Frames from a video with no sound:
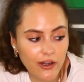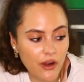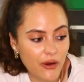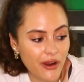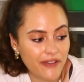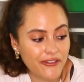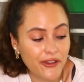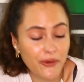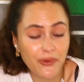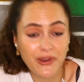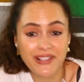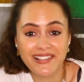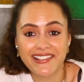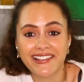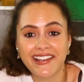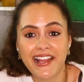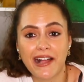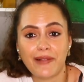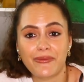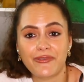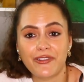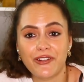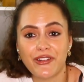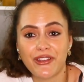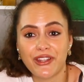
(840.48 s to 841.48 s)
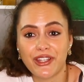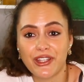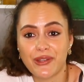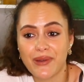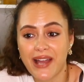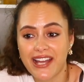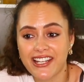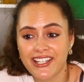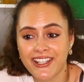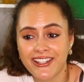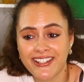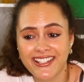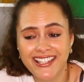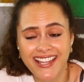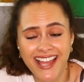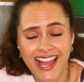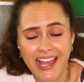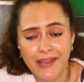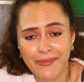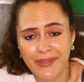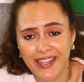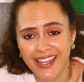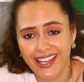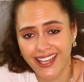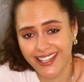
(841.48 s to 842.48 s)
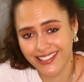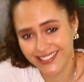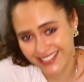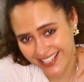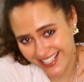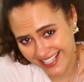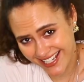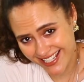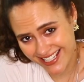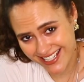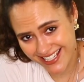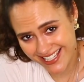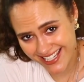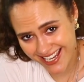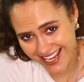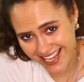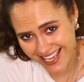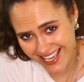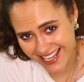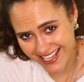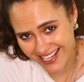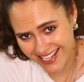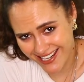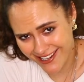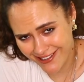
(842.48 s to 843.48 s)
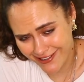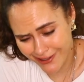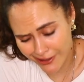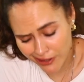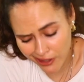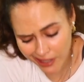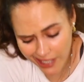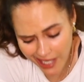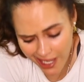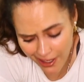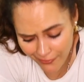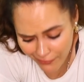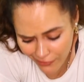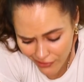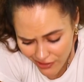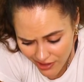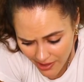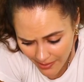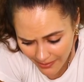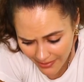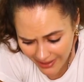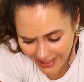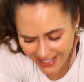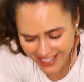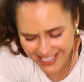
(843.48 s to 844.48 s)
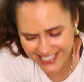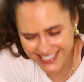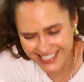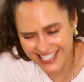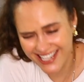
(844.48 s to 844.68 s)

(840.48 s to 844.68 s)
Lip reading: Or if it wasn't helpful, that you had a good time here. And, you know, got a laugh or something, I don't